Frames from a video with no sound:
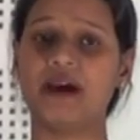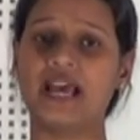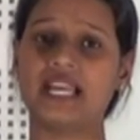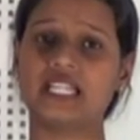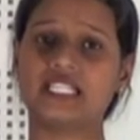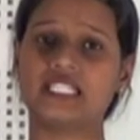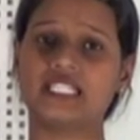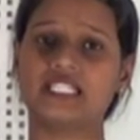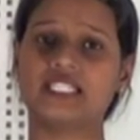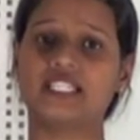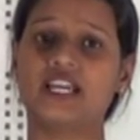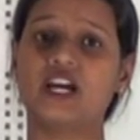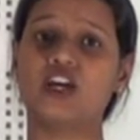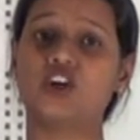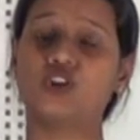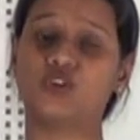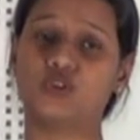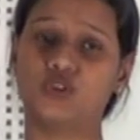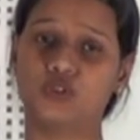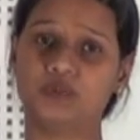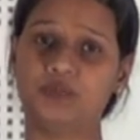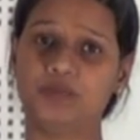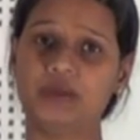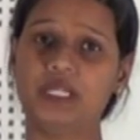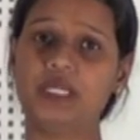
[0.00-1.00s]
bacteria
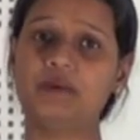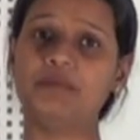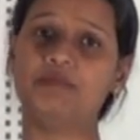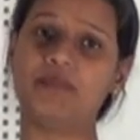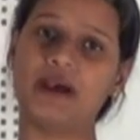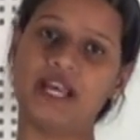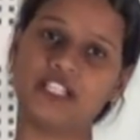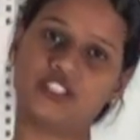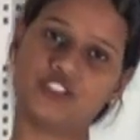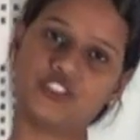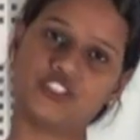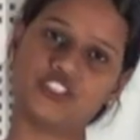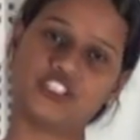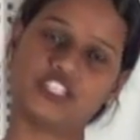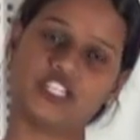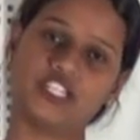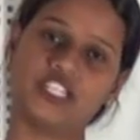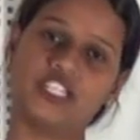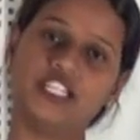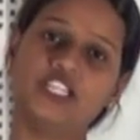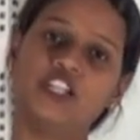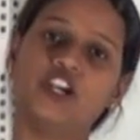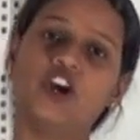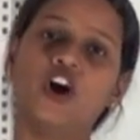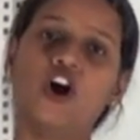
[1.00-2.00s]
could be
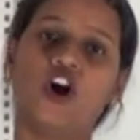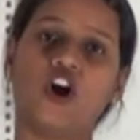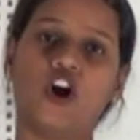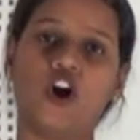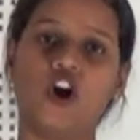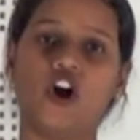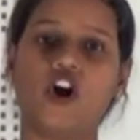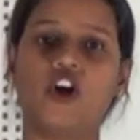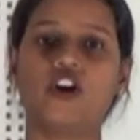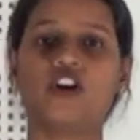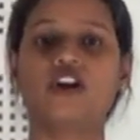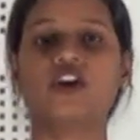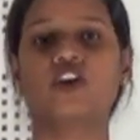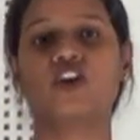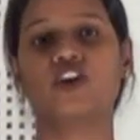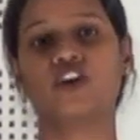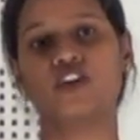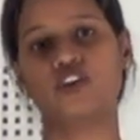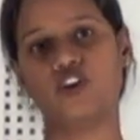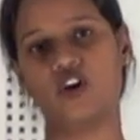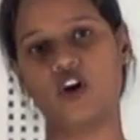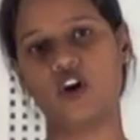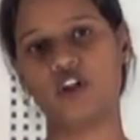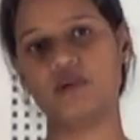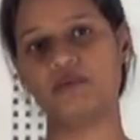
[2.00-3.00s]
pathogenic or
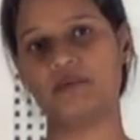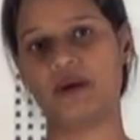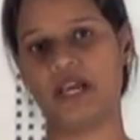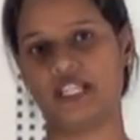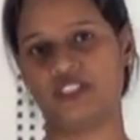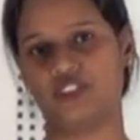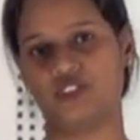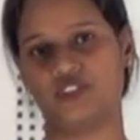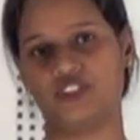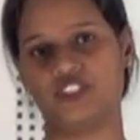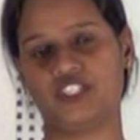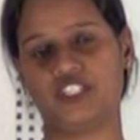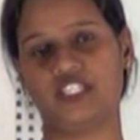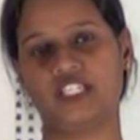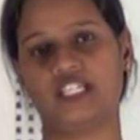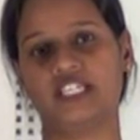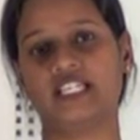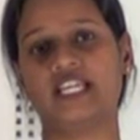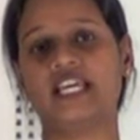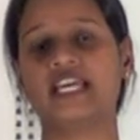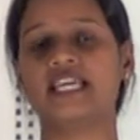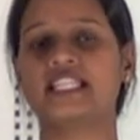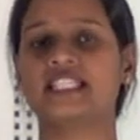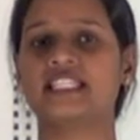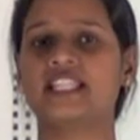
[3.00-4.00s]
non-pathogenic.
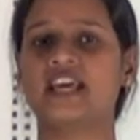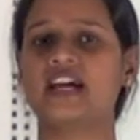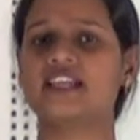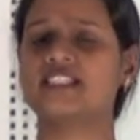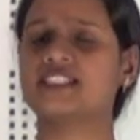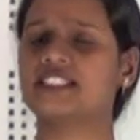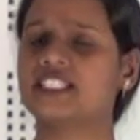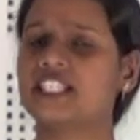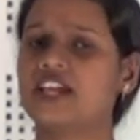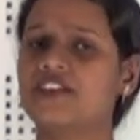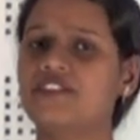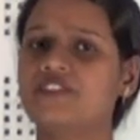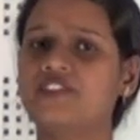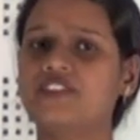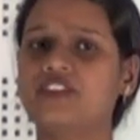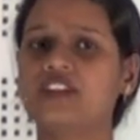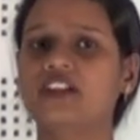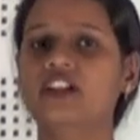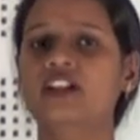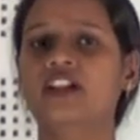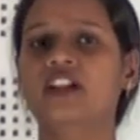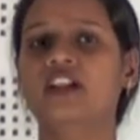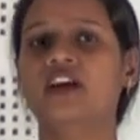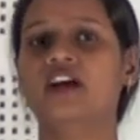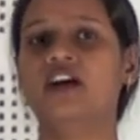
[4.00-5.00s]
There are
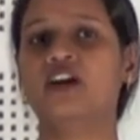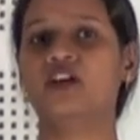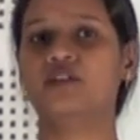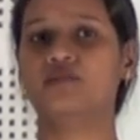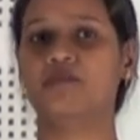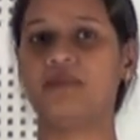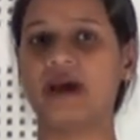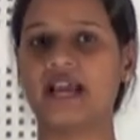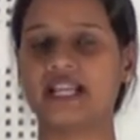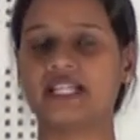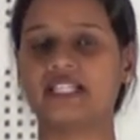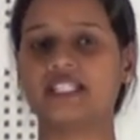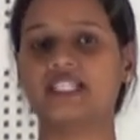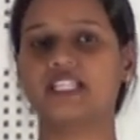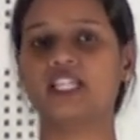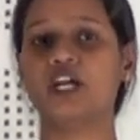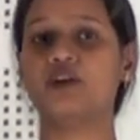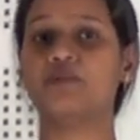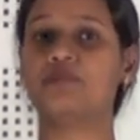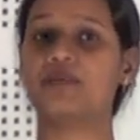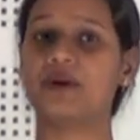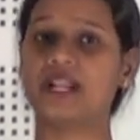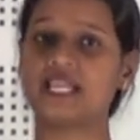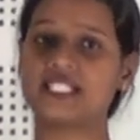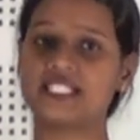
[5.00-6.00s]
several
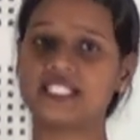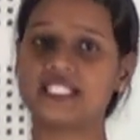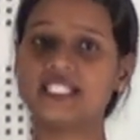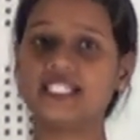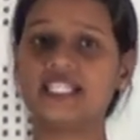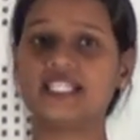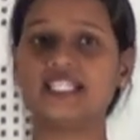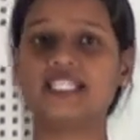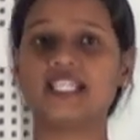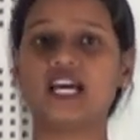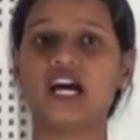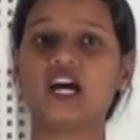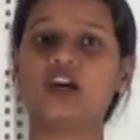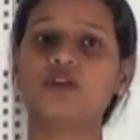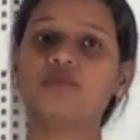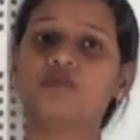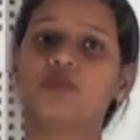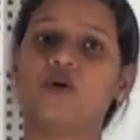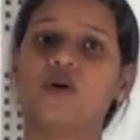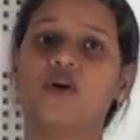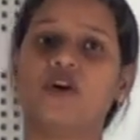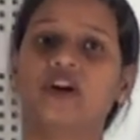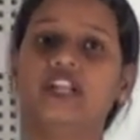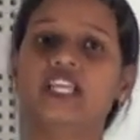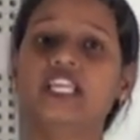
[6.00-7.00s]
bacteria present in our
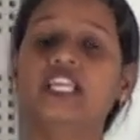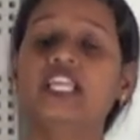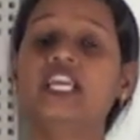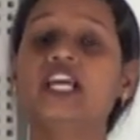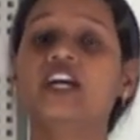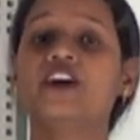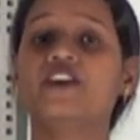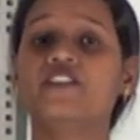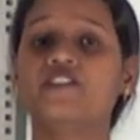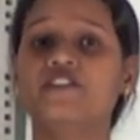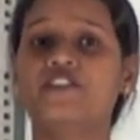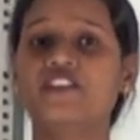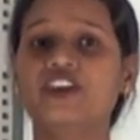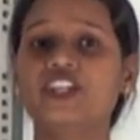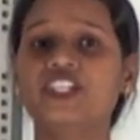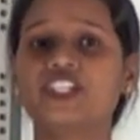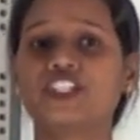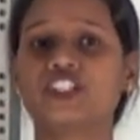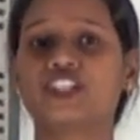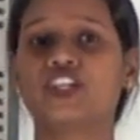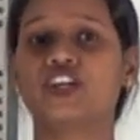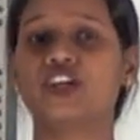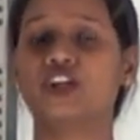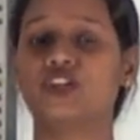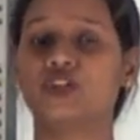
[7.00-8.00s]
body
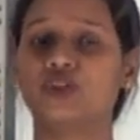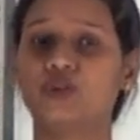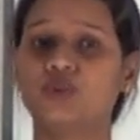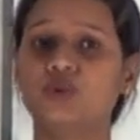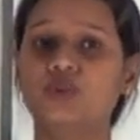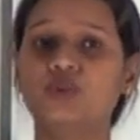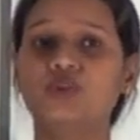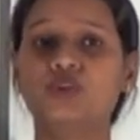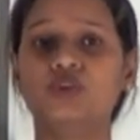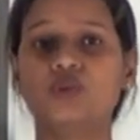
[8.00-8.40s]
which do